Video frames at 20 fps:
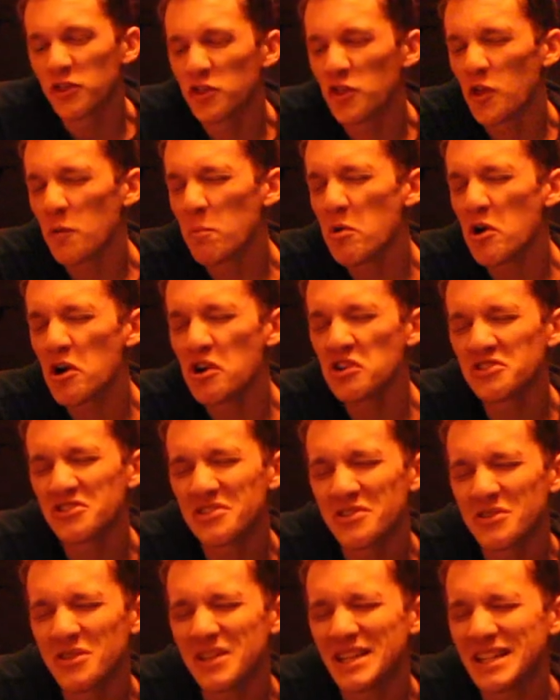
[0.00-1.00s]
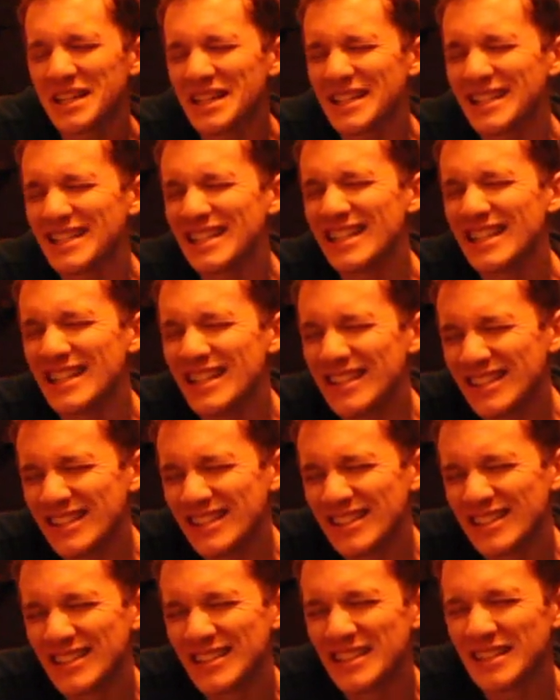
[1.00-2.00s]
The person that I
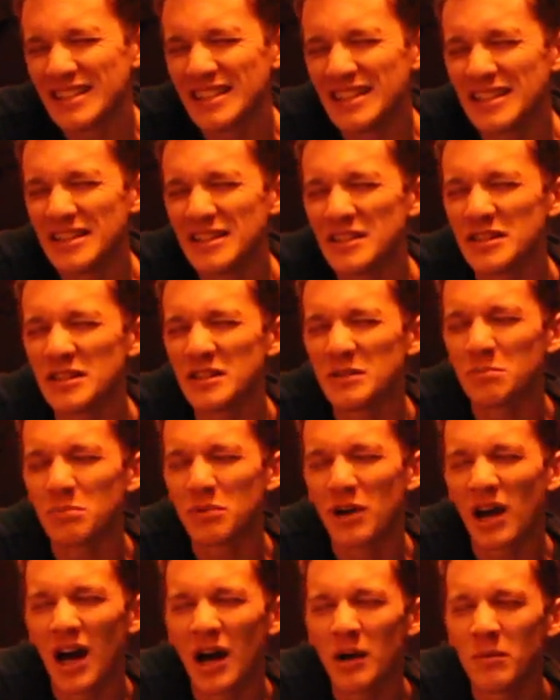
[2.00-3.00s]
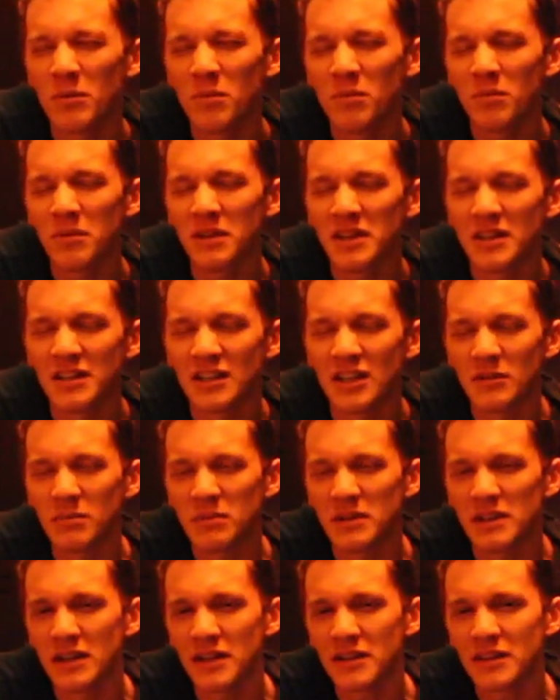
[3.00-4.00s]
kissed is probably going to
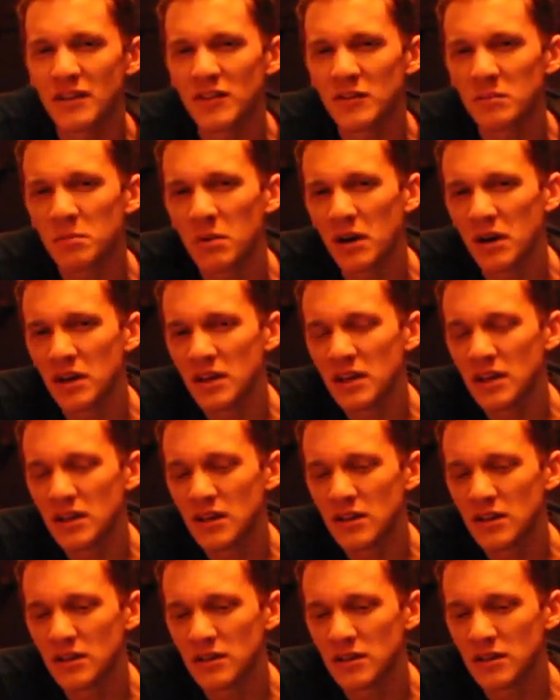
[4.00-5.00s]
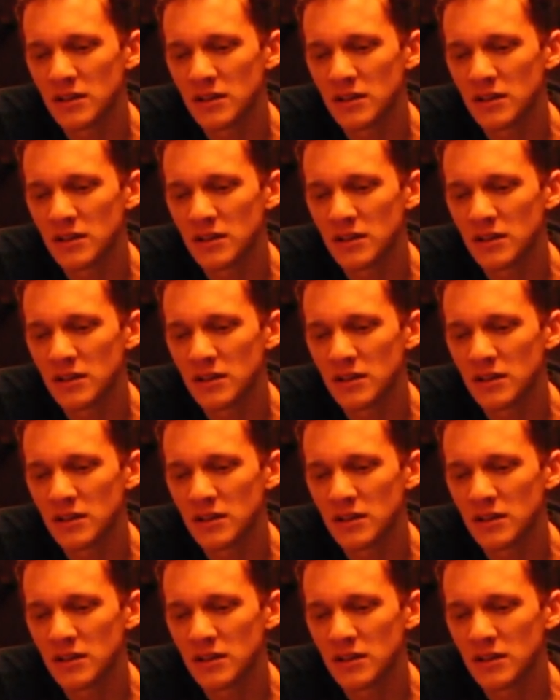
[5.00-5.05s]
be at this party,